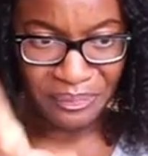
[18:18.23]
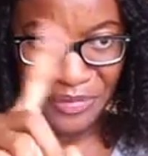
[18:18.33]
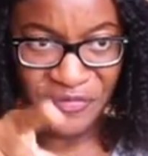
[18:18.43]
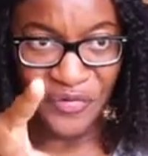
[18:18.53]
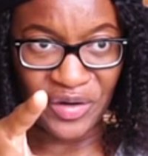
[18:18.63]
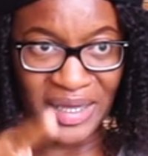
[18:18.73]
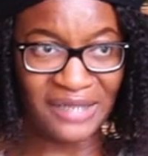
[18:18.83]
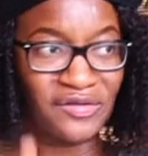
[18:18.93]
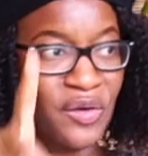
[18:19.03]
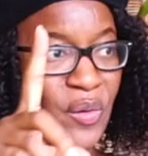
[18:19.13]
before
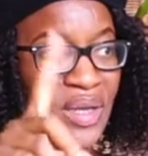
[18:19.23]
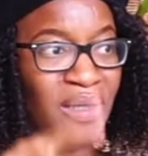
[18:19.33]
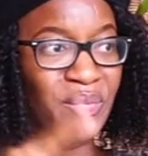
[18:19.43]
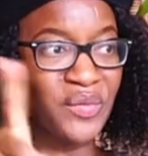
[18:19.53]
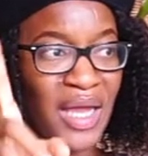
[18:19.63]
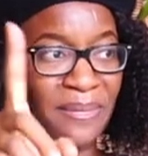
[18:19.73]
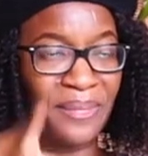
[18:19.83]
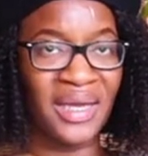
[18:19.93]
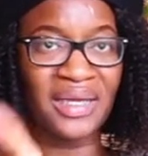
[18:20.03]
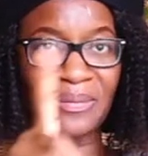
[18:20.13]
that, so when the
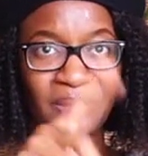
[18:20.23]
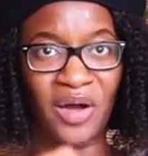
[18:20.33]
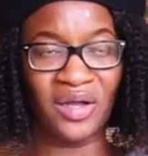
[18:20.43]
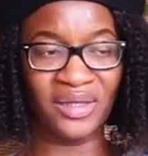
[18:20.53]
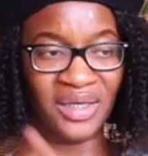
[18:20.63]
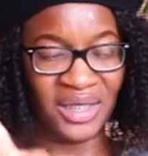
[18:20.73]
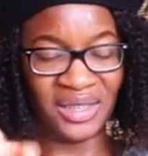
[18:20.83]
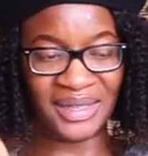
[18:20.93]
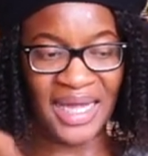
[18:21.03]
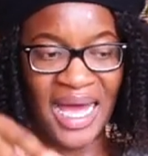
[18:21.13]
brunette picked
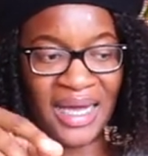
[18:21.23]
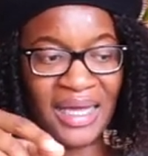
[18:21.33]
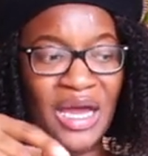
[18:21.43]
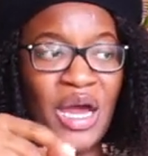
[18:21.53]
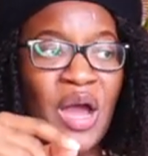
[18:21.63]
Zach,